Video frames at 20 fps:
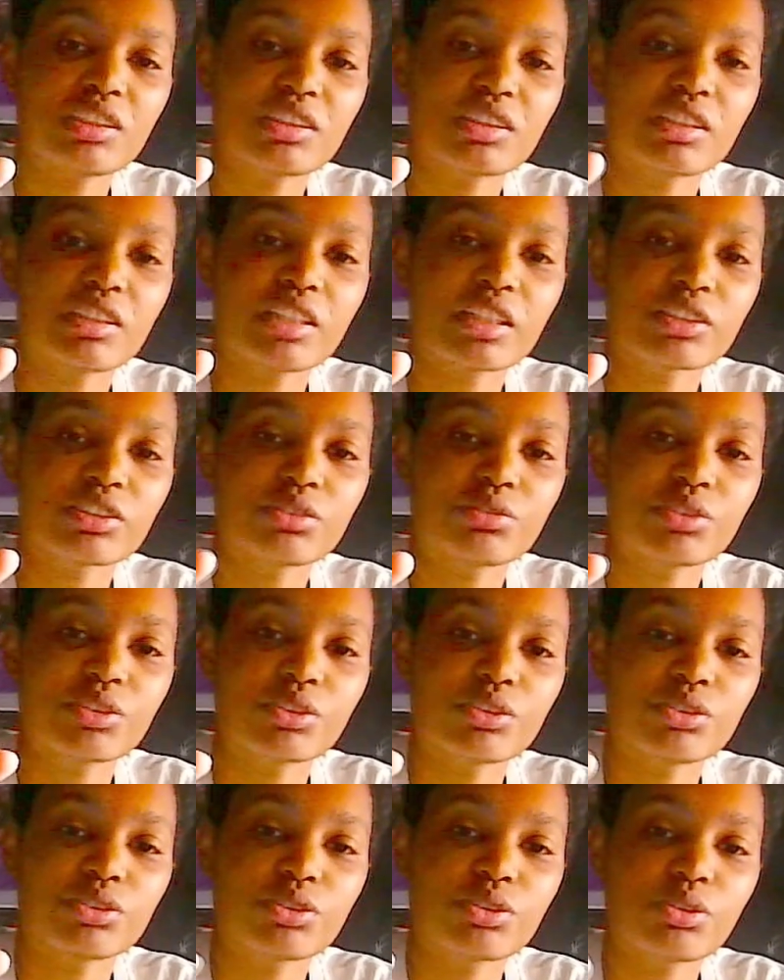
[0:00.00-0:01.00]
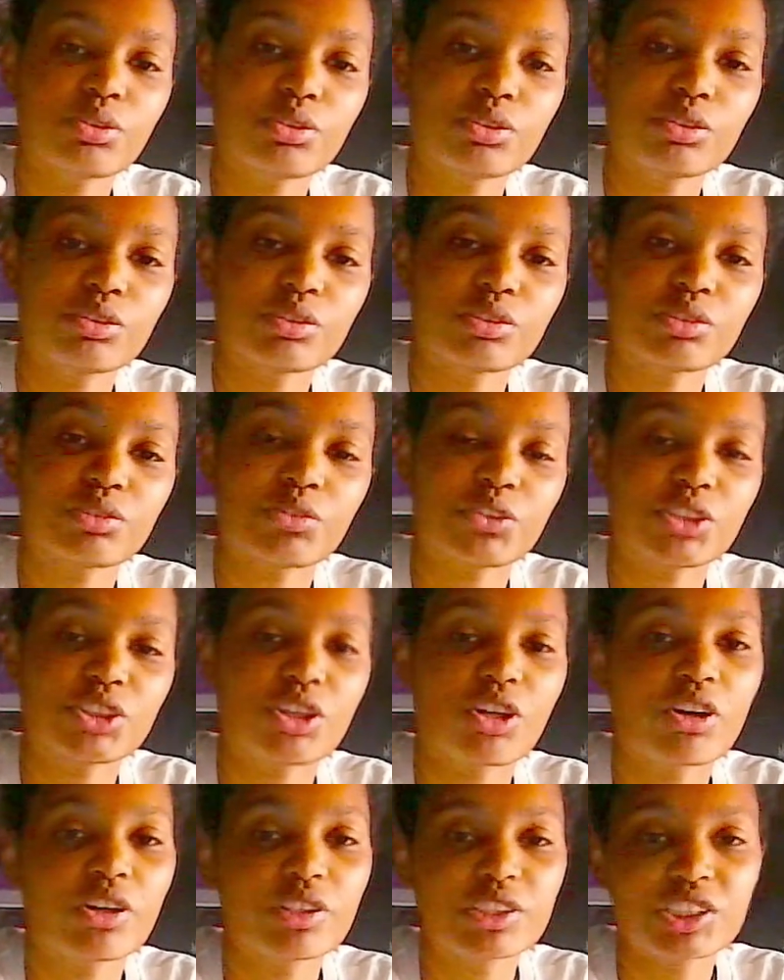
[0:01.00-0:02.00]
connector for the controllers for
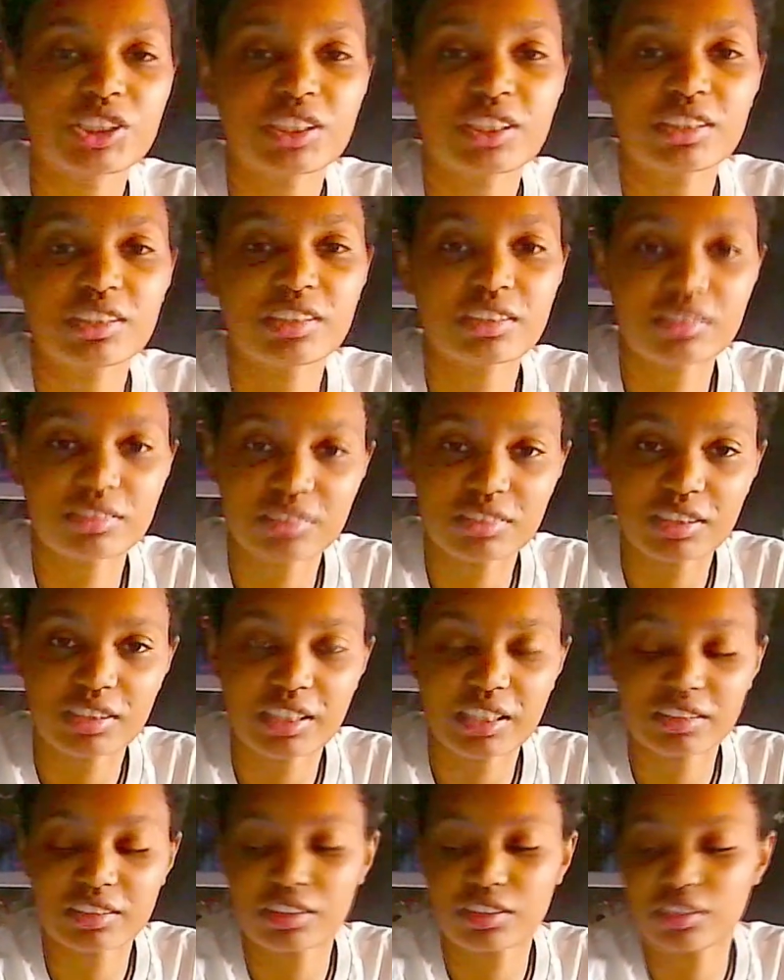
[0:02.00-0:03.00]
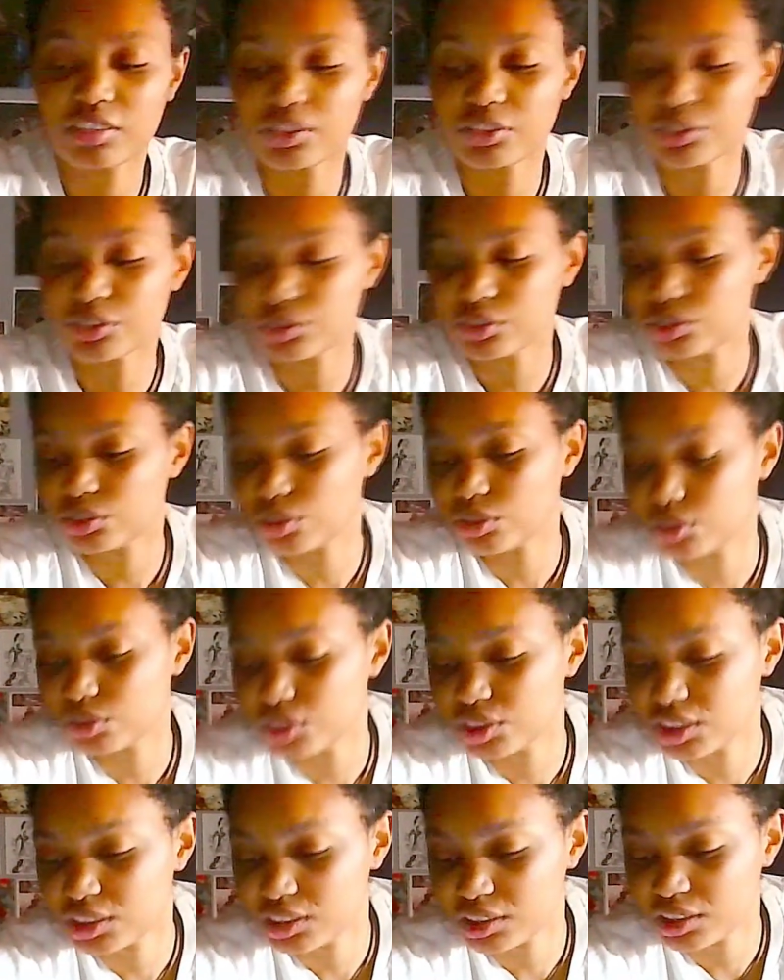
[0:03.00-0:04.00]
charging and connecting other controllers
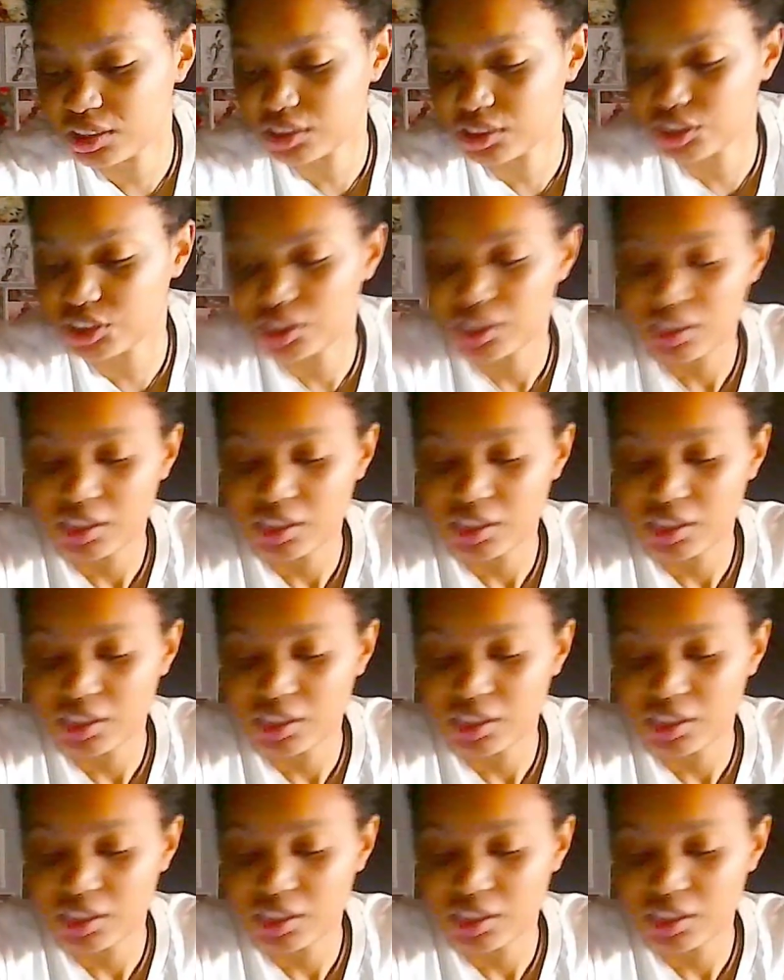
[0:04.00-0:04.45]
and such.